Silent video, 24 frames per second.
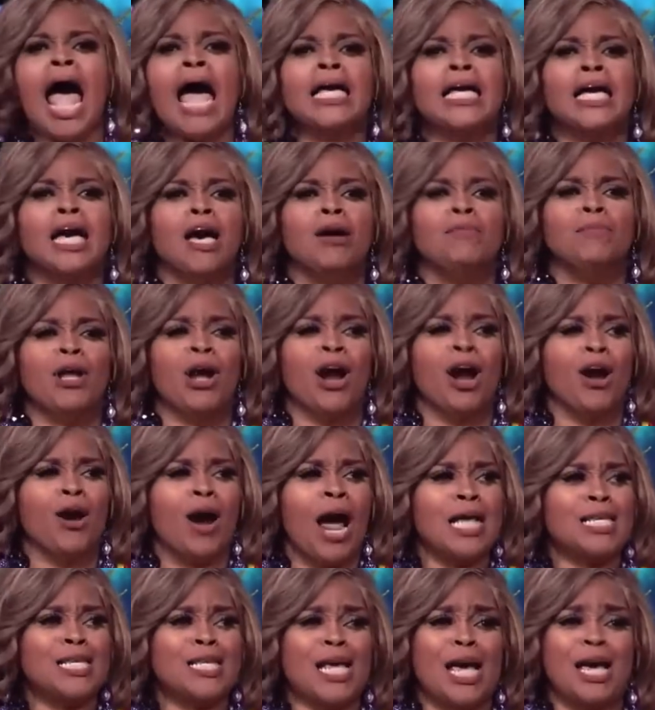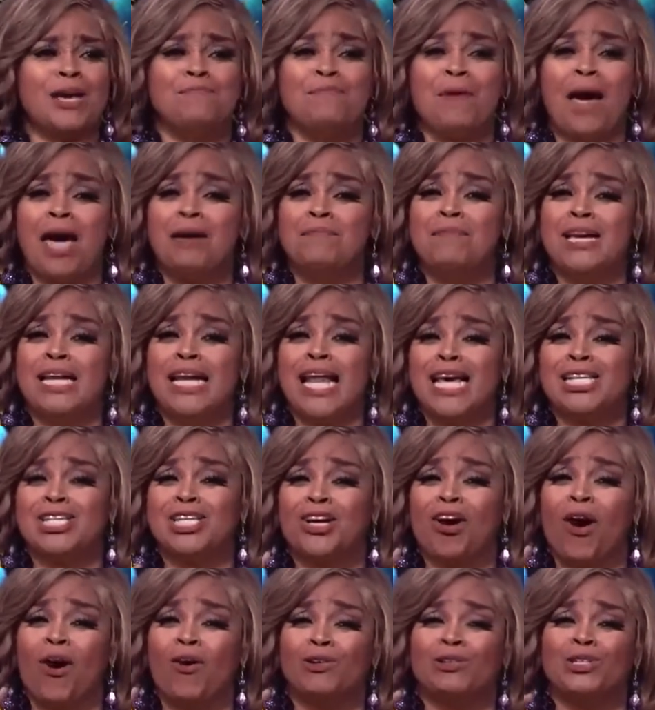come to her. I say, baby, let's
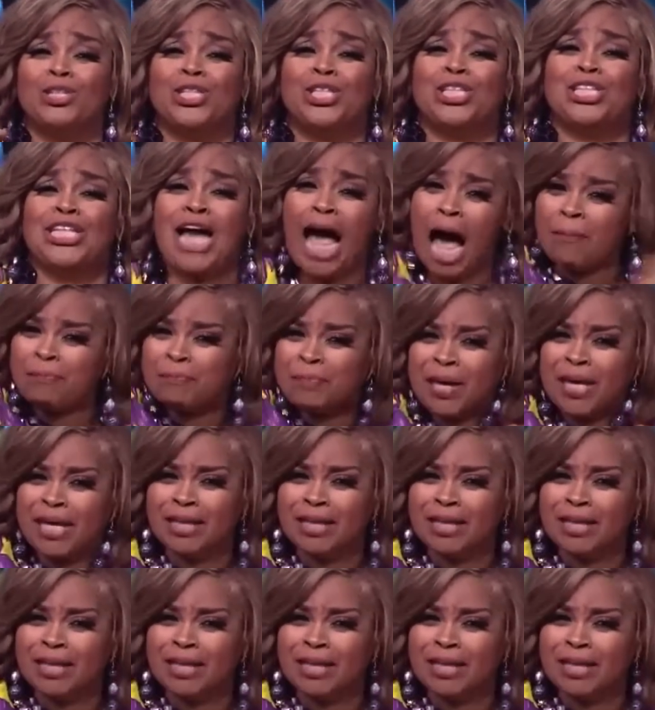go shopping.